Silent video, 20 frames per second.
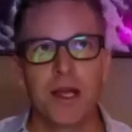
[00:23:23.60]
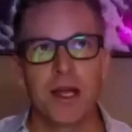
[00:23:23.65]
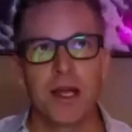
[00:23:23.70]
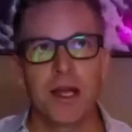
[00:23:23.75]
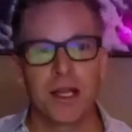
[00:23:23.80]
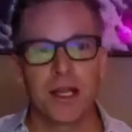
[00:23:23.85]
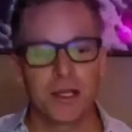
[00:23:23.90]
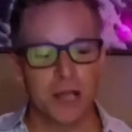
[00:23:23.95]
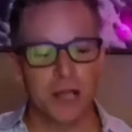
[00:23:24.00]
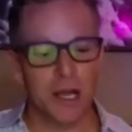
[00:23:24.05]

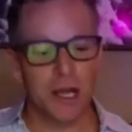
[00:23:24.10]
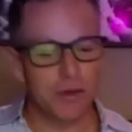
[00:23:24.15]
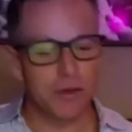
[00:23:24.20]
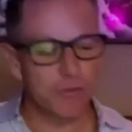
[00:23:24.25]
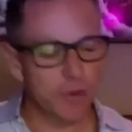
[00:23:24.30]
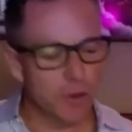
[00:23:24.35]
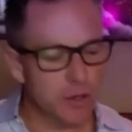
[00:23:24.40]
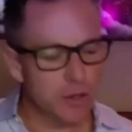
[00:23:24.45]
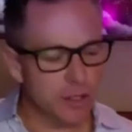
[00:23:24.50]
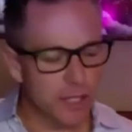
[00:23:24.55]
and for
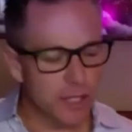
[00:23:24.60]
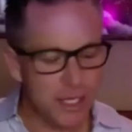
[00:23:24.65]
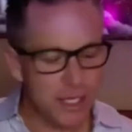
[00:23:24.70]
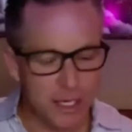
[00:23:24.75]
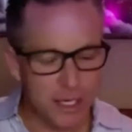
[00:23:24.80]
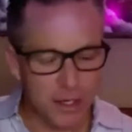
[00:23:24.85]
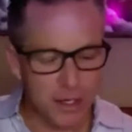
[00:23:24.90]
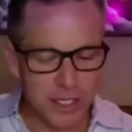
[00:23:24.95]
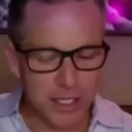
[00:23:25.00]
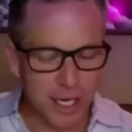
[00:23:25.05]

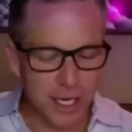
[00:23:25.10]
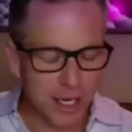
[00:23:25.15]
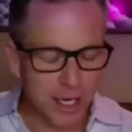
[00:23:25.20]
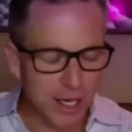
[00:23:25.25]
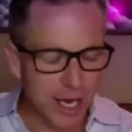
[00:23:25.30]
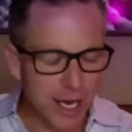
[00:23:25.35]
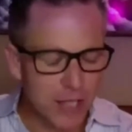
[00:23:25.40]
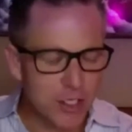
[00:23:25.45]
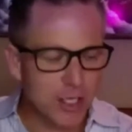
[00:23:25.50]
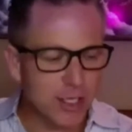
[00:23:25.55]
those,
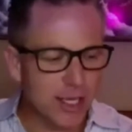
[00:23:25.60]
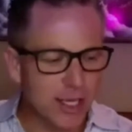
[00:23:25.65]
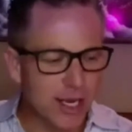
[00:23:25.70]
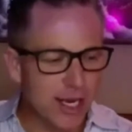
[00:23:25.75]
psychologically,